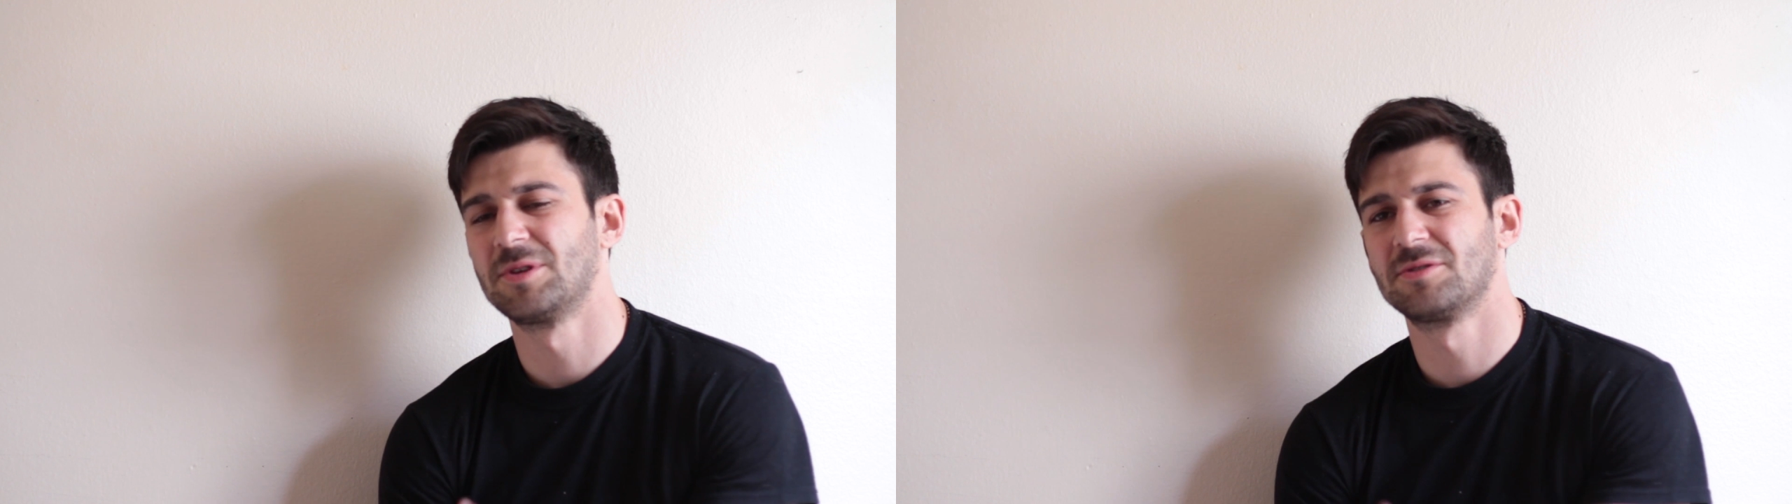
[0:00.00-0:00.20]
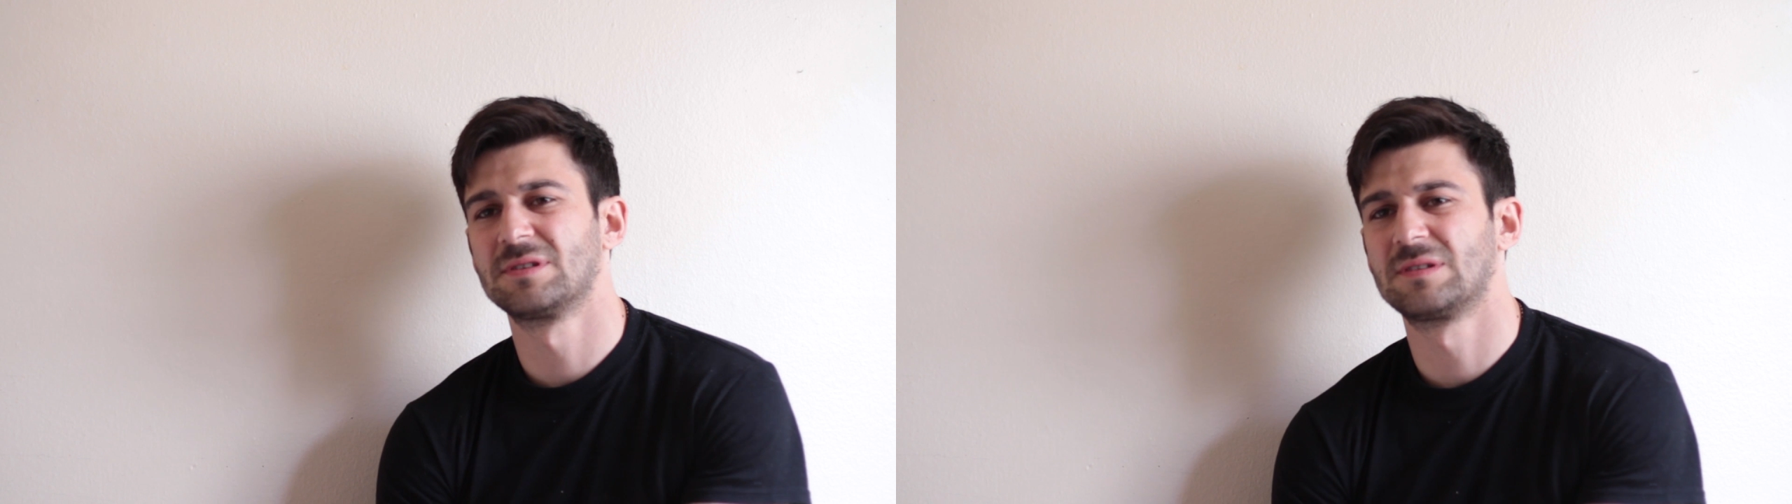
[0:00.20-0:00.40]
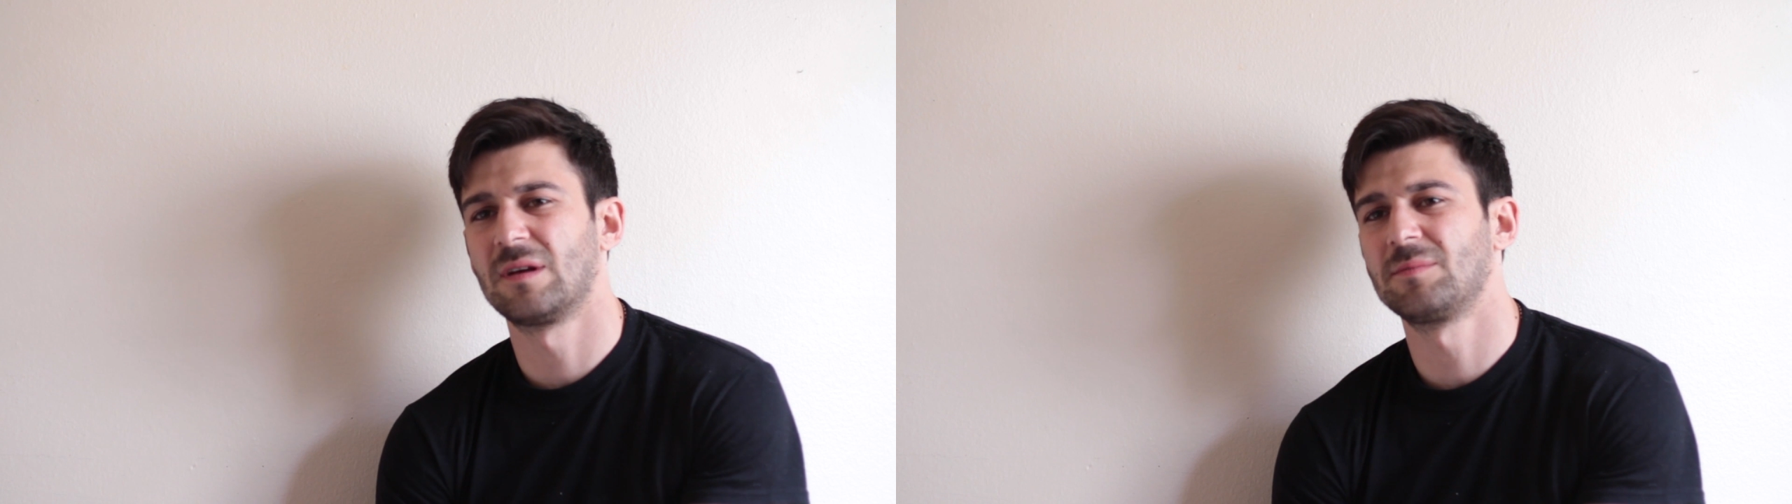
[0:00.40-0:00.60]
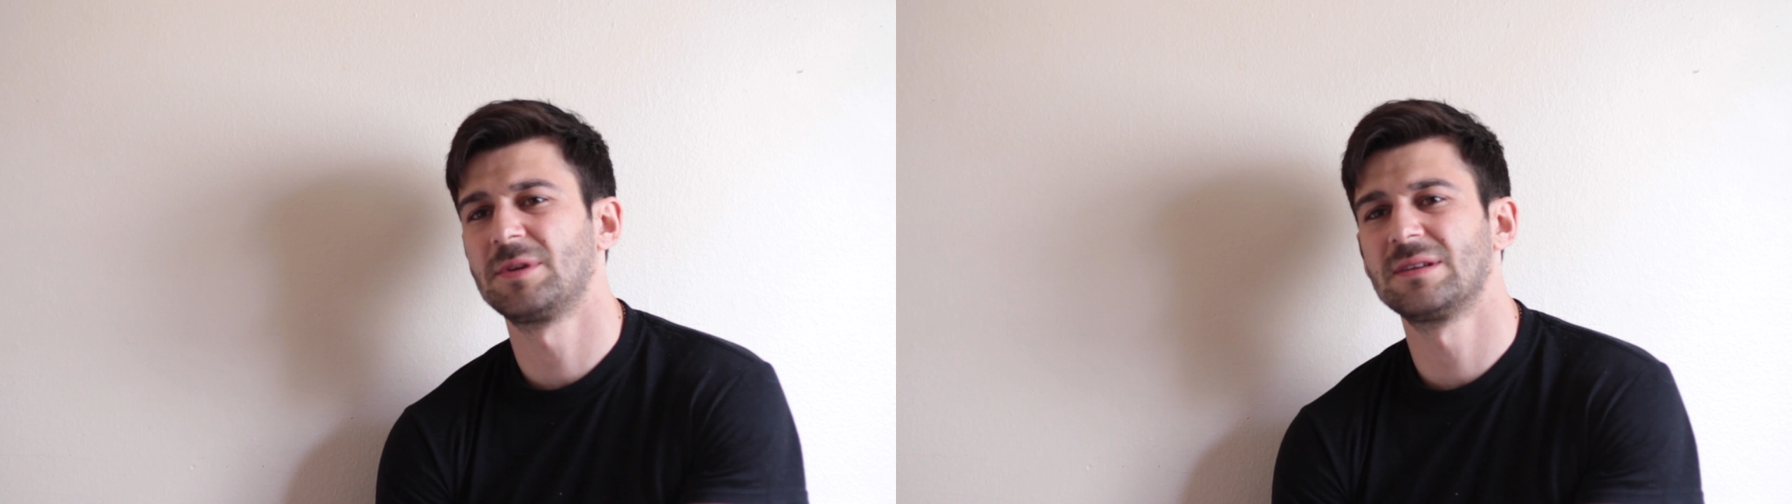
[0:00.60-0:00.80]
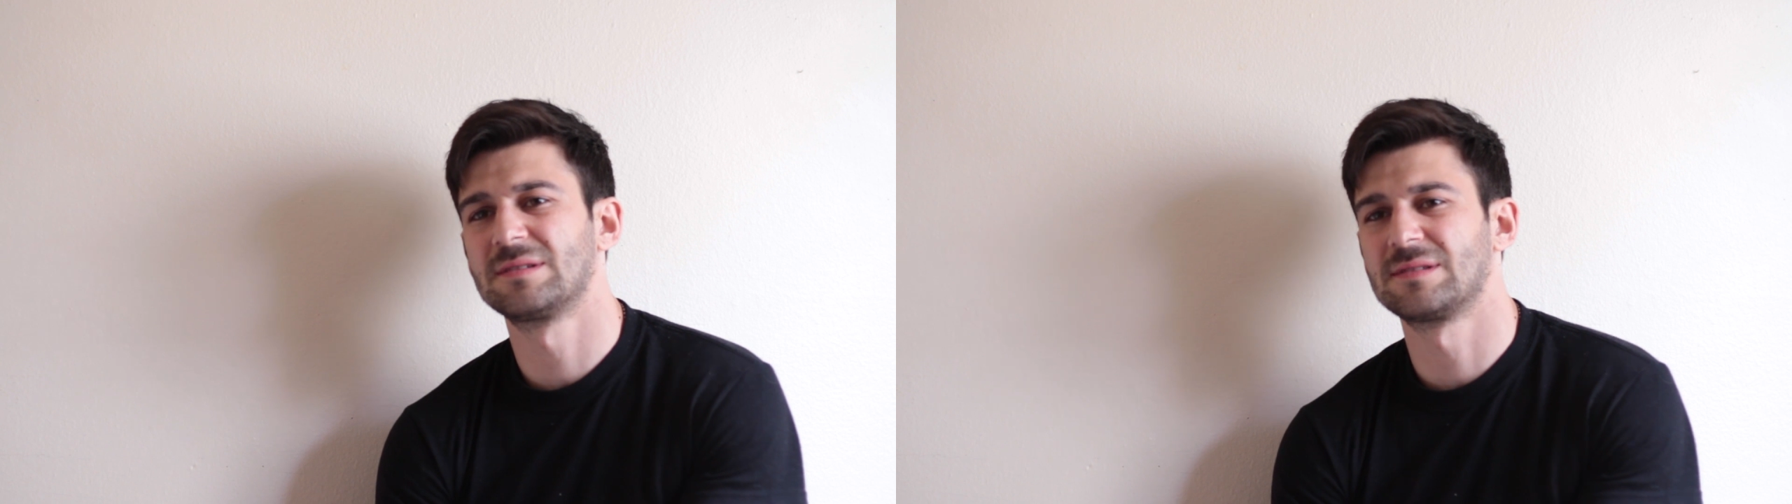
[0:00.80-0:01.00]
you're just telling me
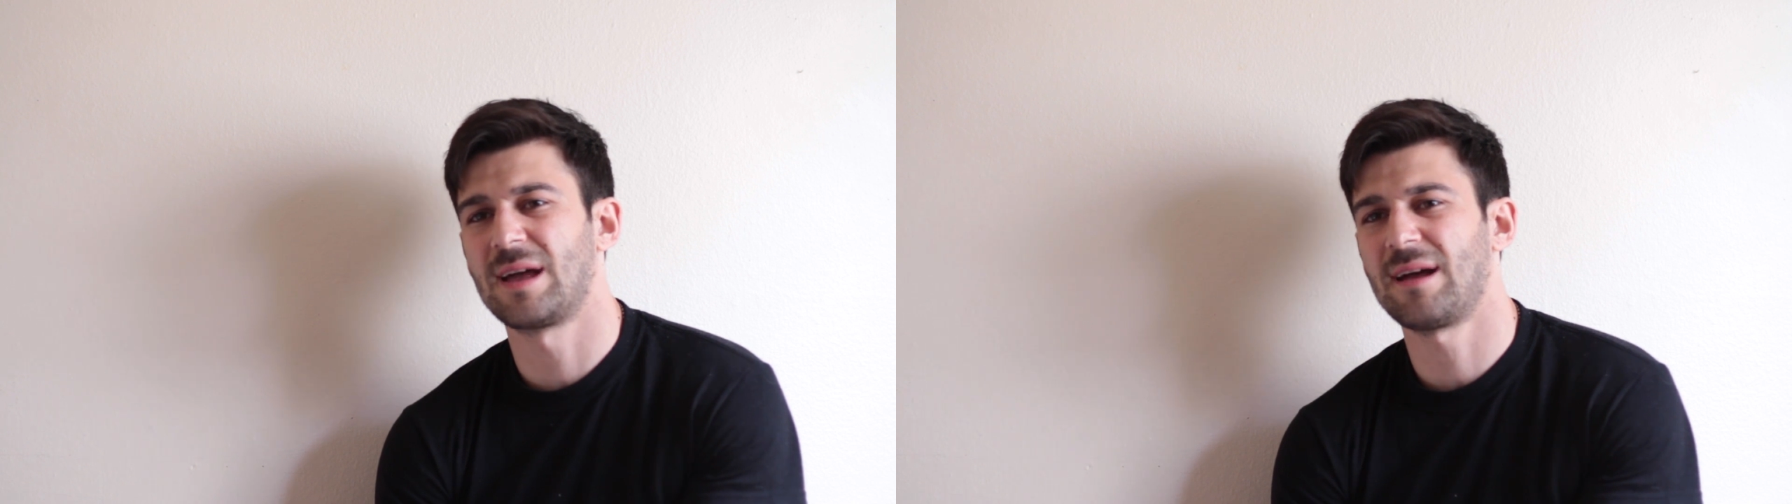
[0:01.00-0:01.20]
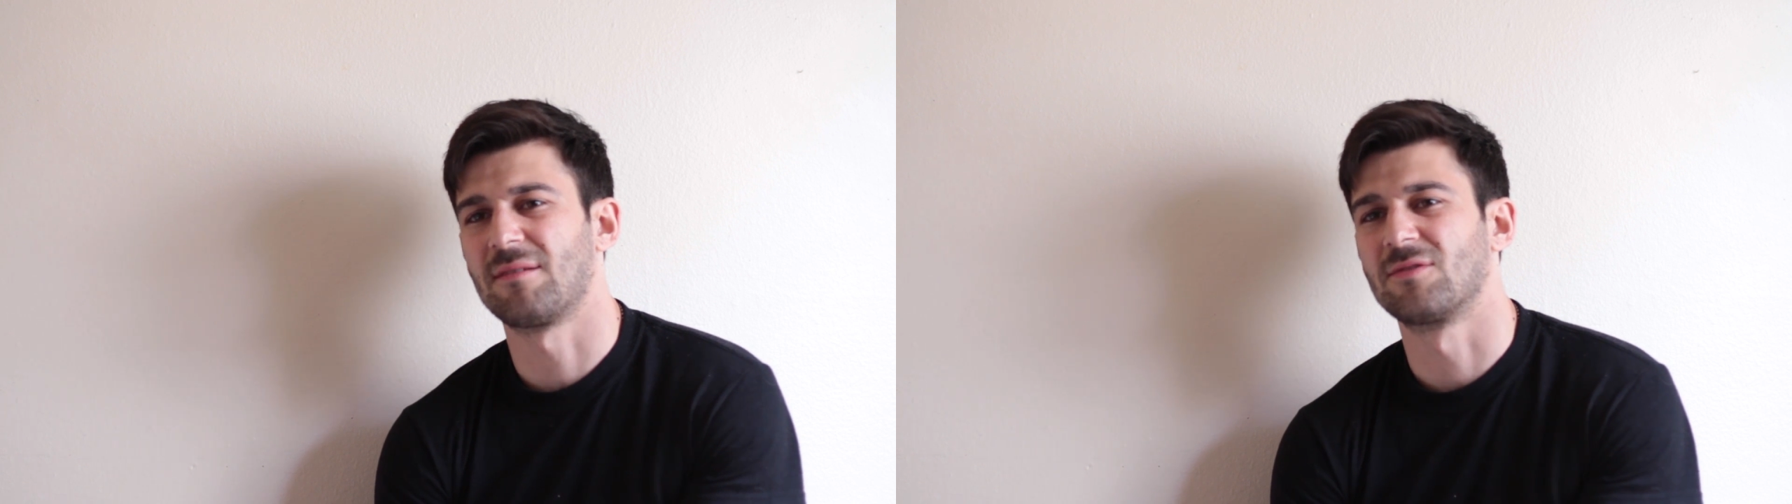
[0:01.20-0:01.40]
this now?